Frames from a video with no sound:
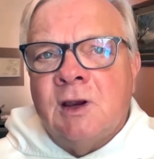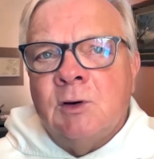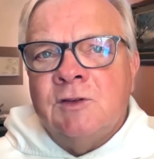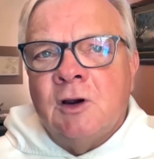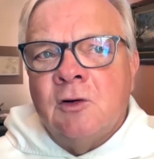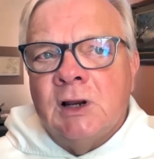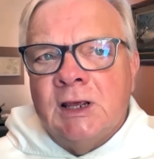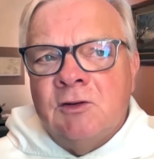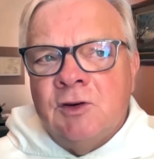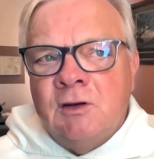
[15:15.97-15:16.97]
I was so
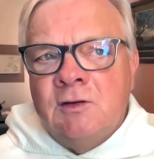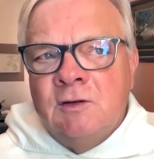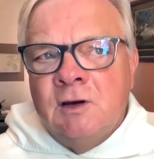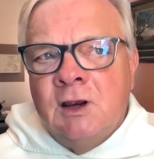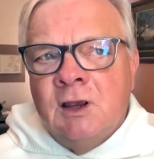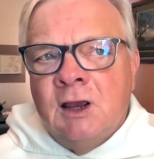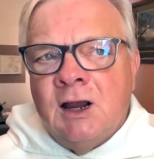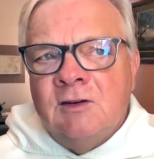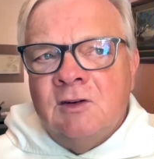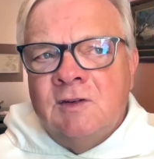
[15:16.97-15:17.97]
religious.
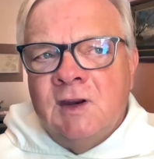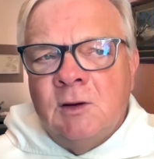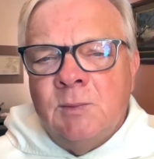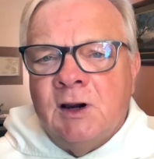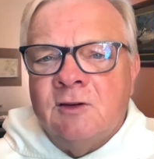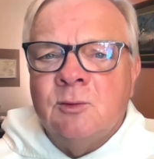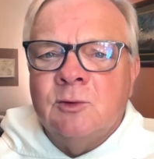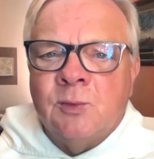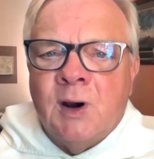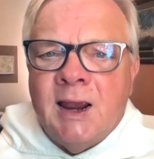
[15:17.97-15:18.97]
I just did it because it
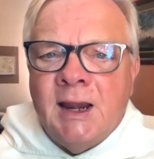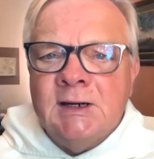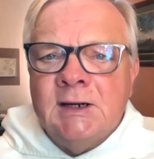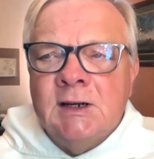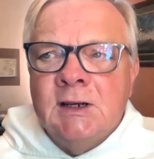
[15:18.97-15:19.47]
was right.